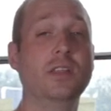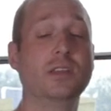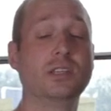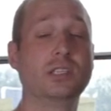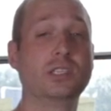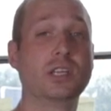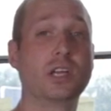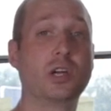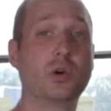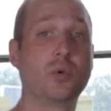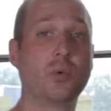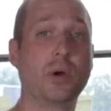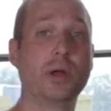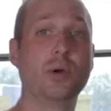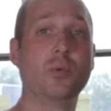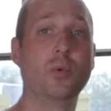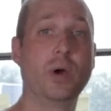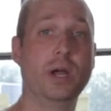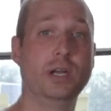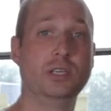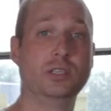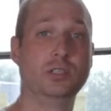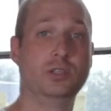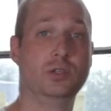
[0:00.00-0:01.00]
This is a great
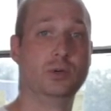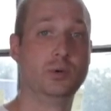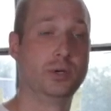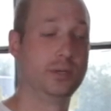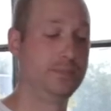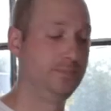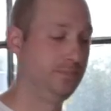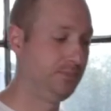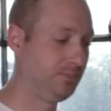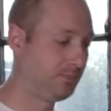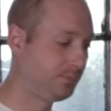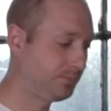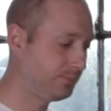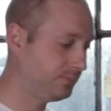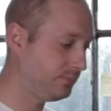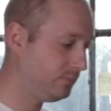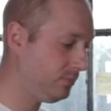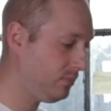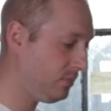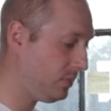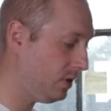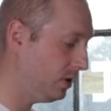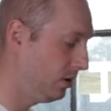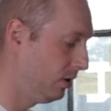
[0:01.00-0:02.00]
way to do it.
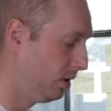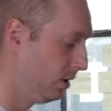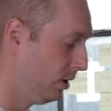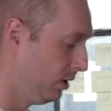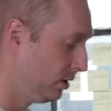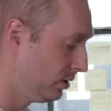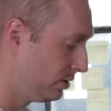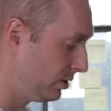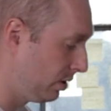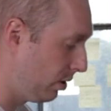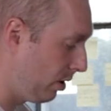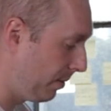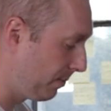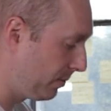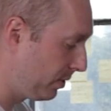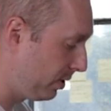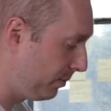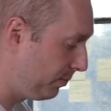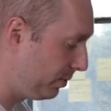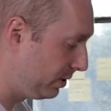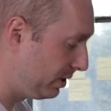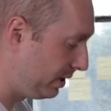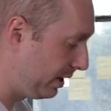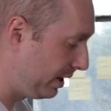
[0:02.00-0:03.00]
So I'm going
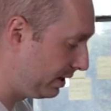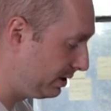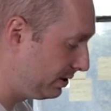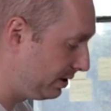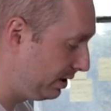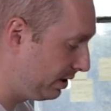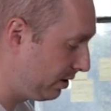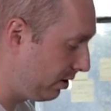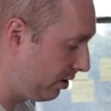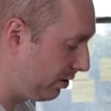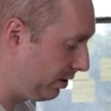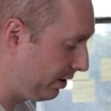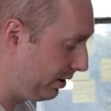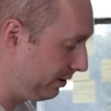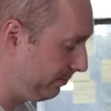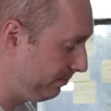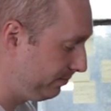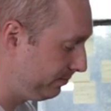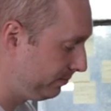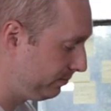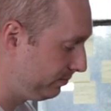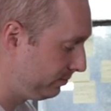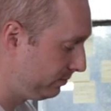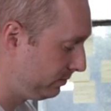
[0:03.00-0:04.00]
to put the SD card in.
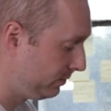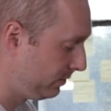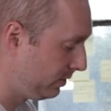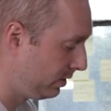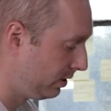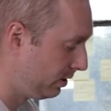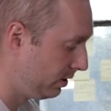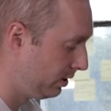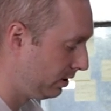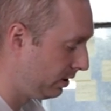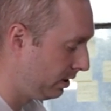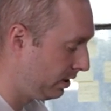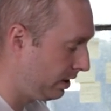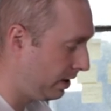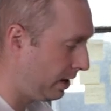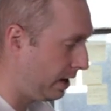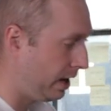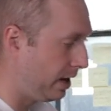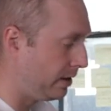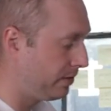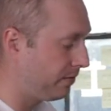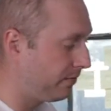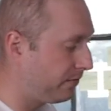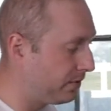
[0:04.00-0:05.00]

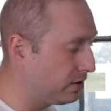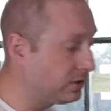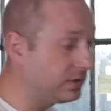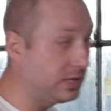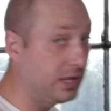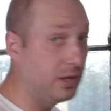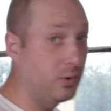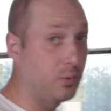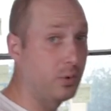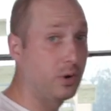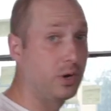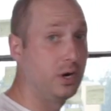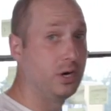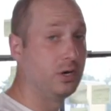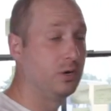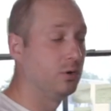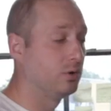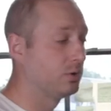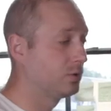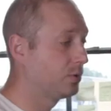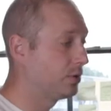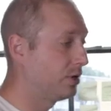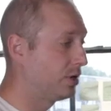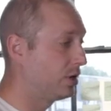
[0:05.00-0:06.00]
And the first thing that we're going to do
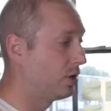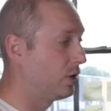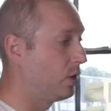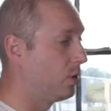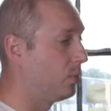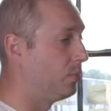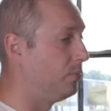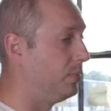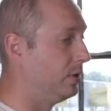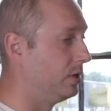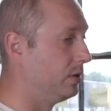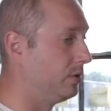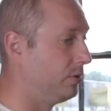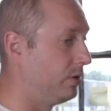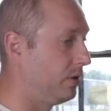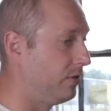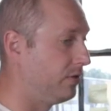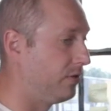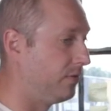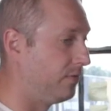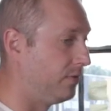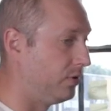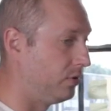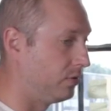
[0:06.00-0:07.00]
is we're going to go
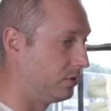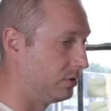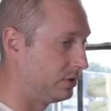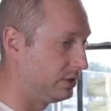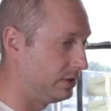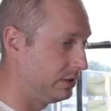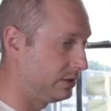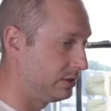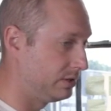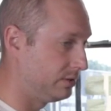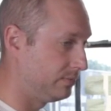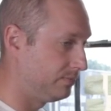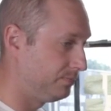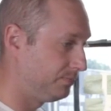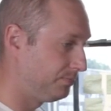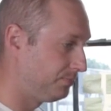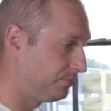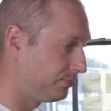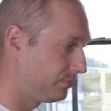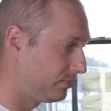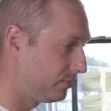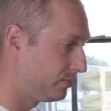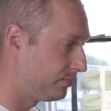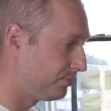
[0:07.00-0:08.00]
build the folder system.
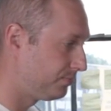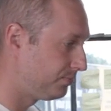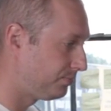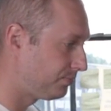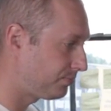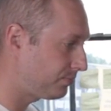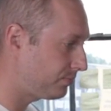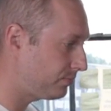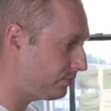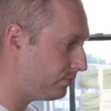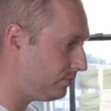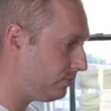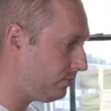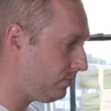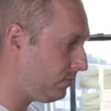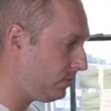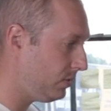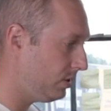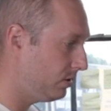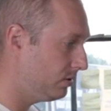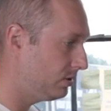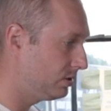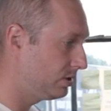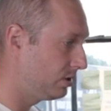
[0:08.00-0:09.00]

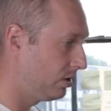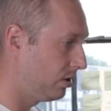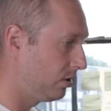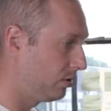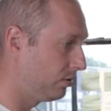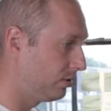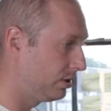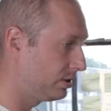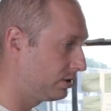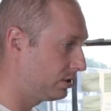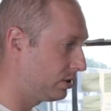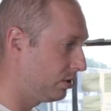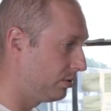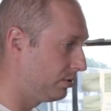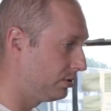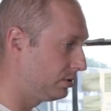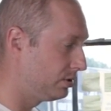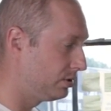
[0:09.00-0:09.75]
So let's go